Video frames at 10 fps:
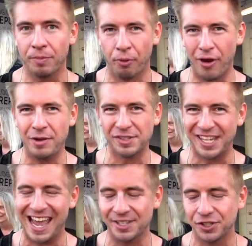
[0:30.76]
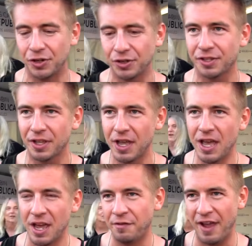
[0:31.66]
parade was canceled
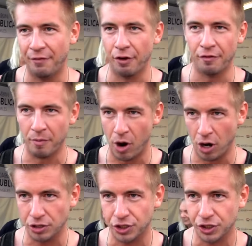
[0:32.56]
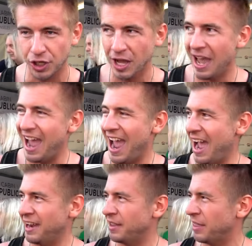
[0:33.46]
in favor of a march.
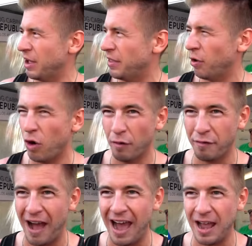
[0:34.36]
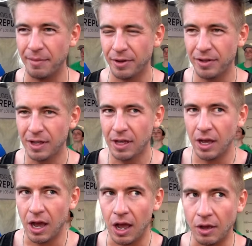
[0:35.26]
And what kind of march?
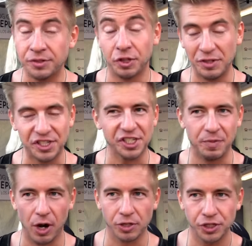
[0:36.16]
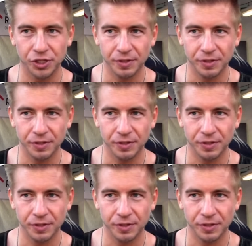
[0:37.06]
It was the resist march.